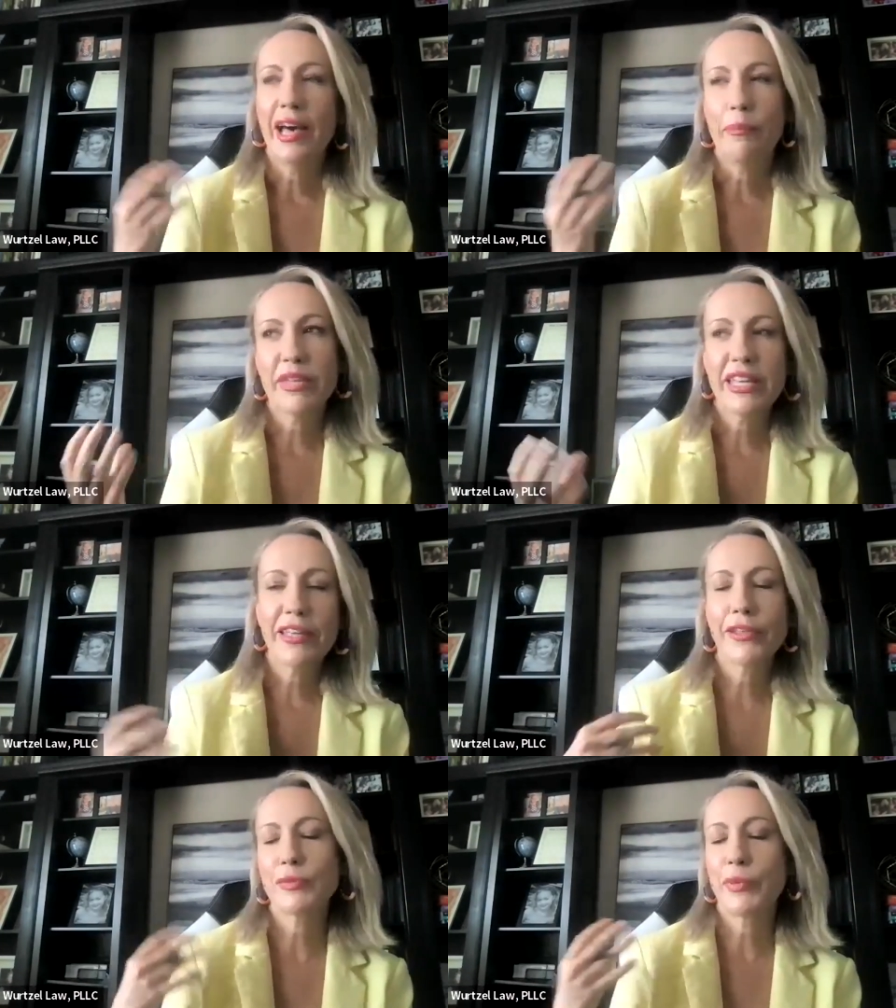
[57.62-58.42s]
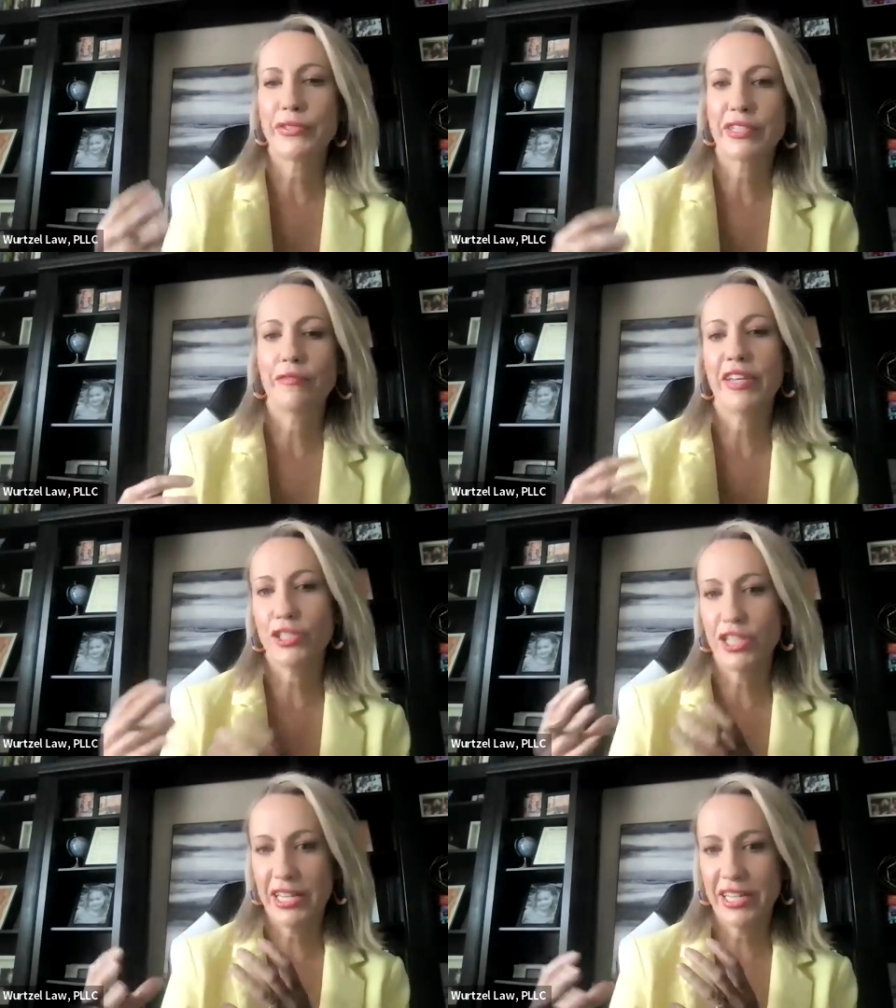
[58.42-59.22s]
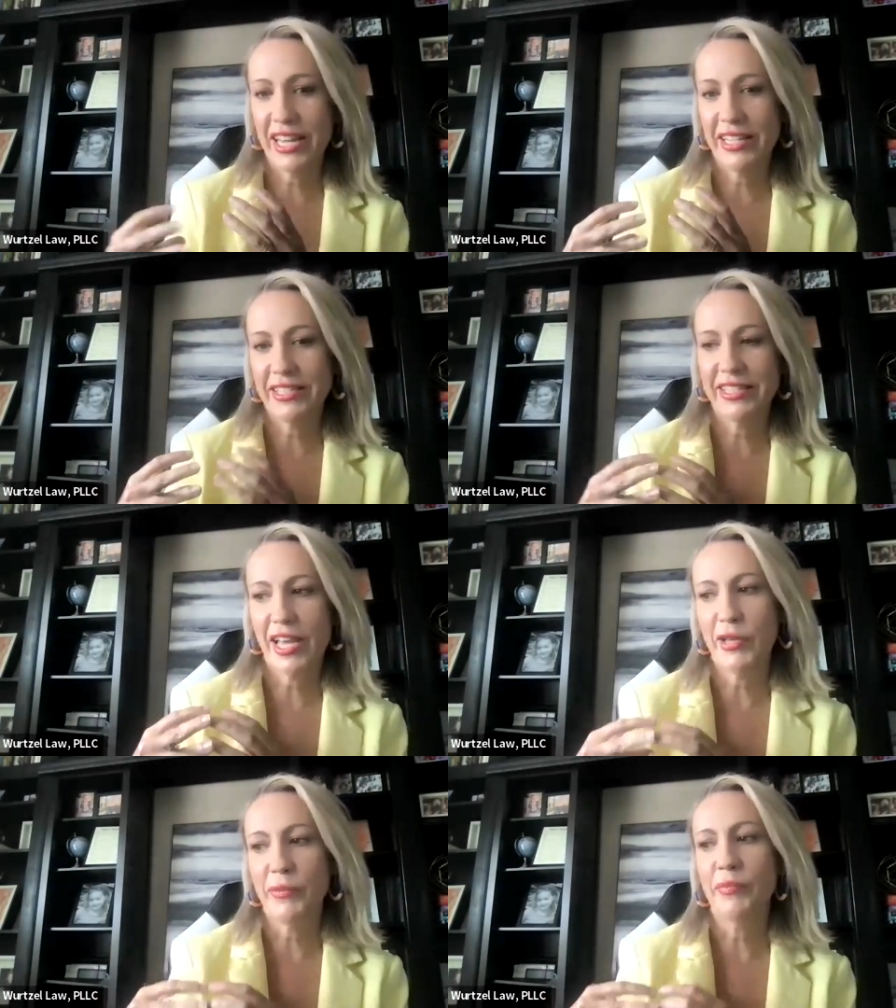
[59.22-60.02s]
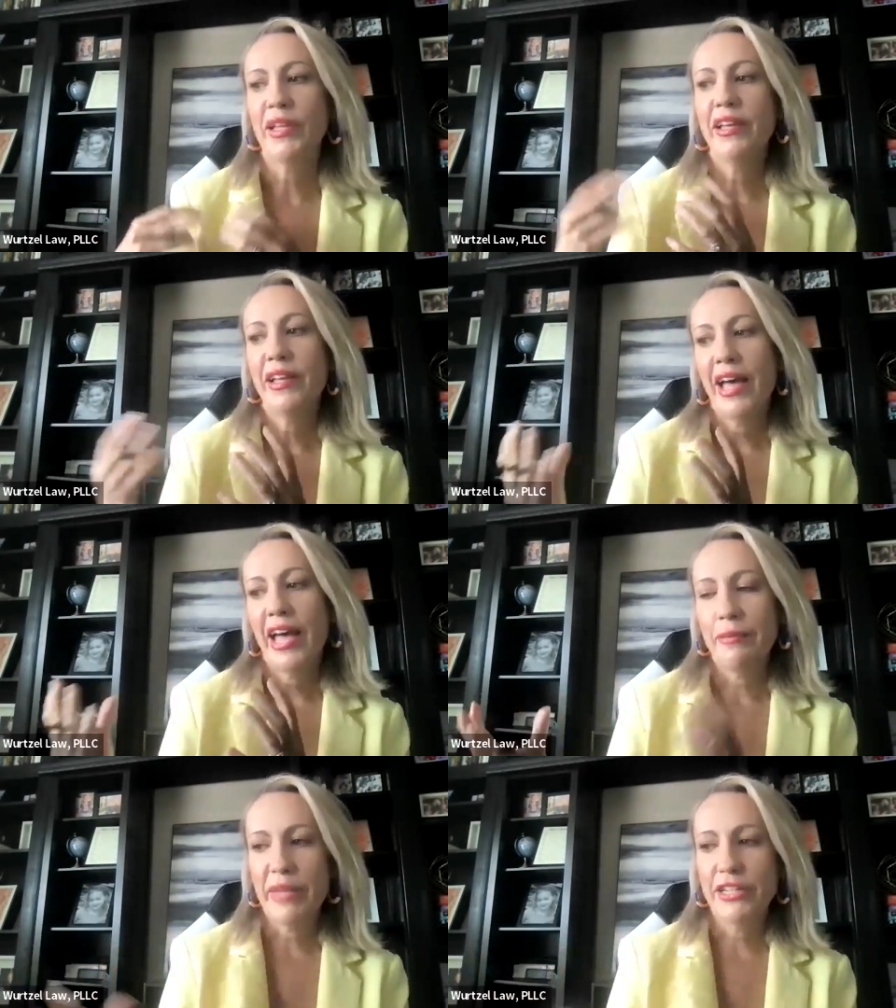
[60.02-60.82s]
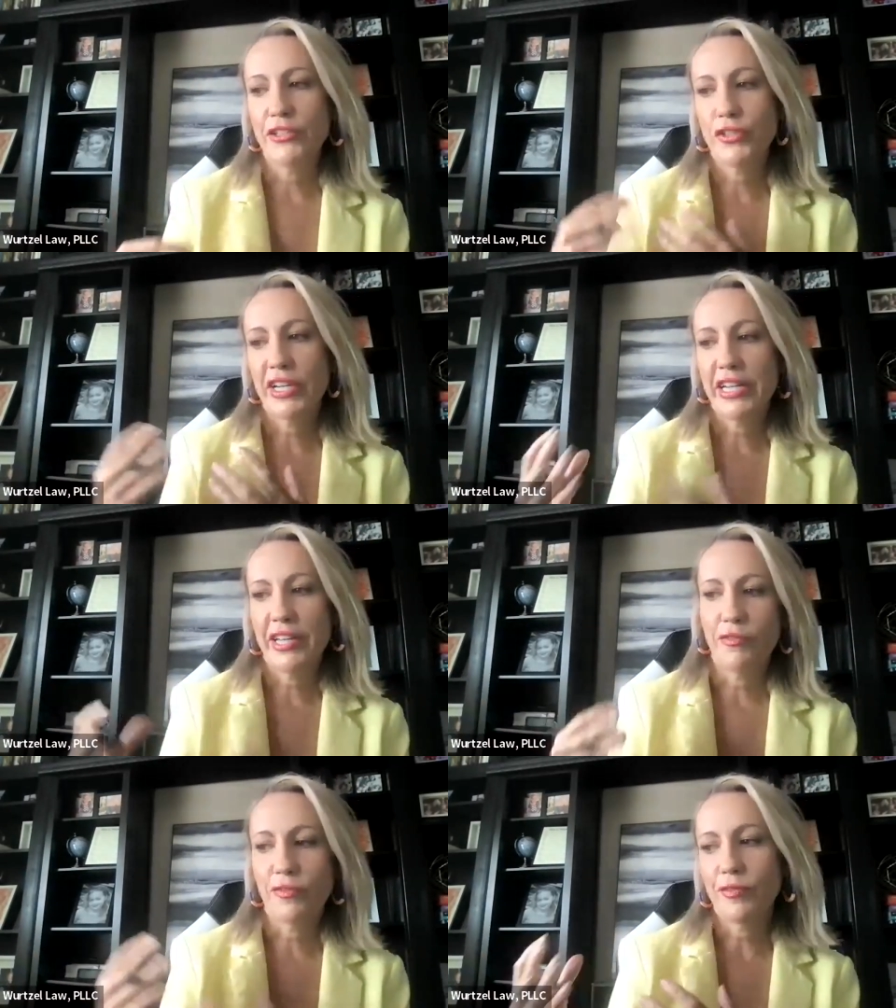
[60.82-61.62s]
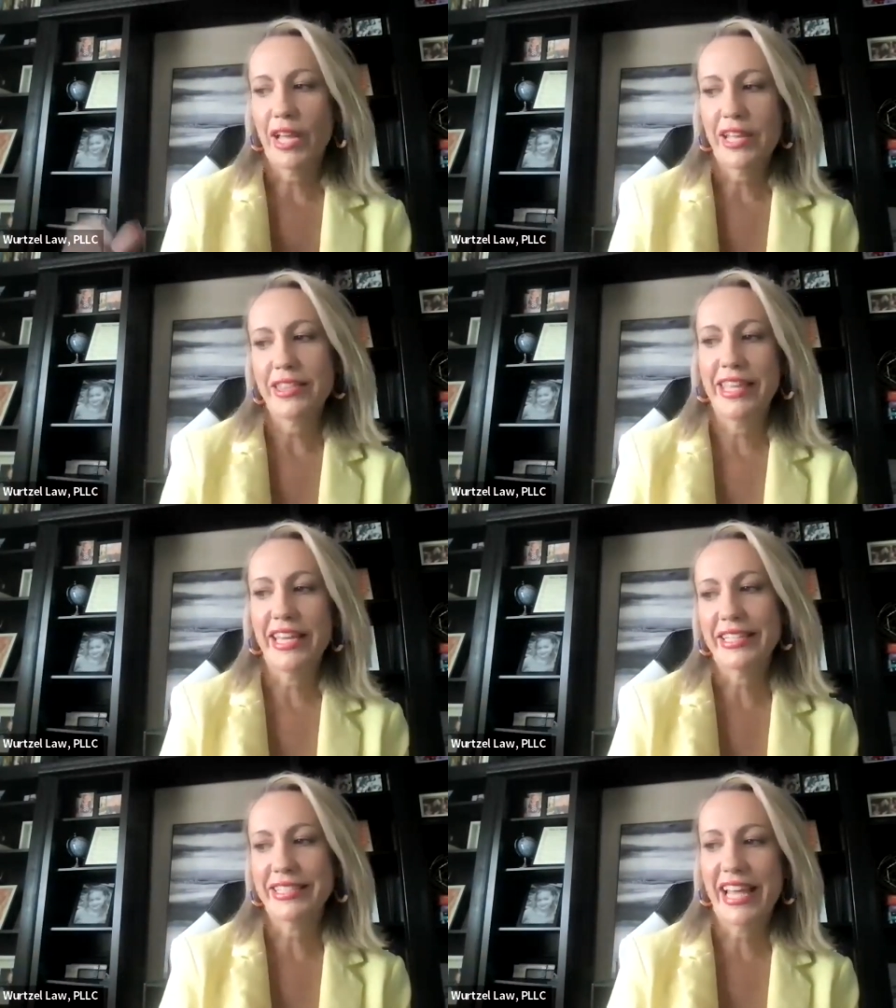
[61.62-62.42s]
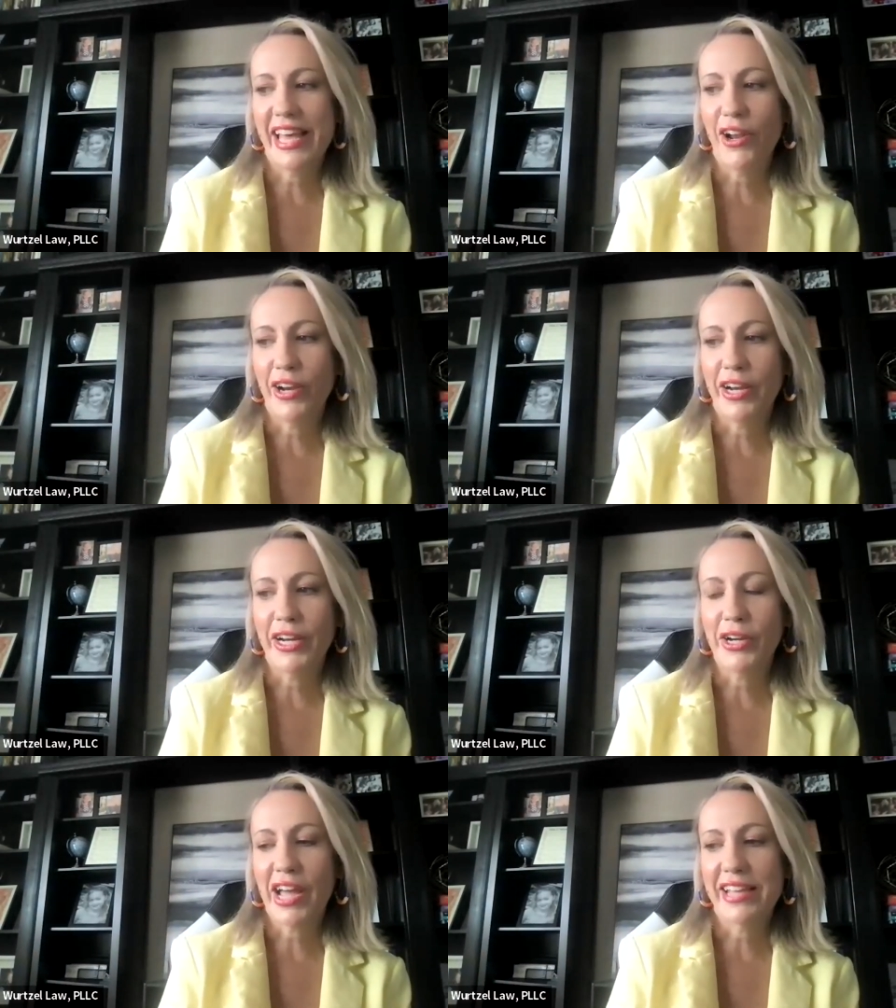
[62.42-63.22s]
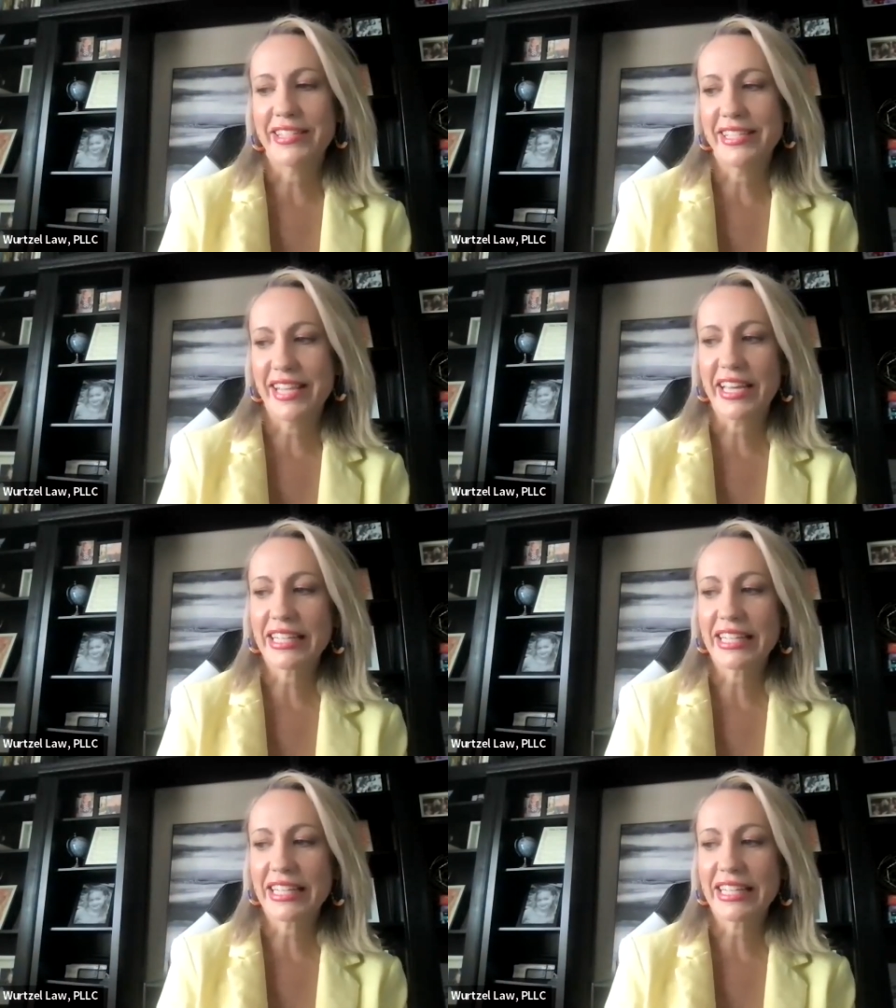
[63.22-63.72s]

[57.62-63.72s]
appeals, post-conviction, and some administrative things that are, as I say,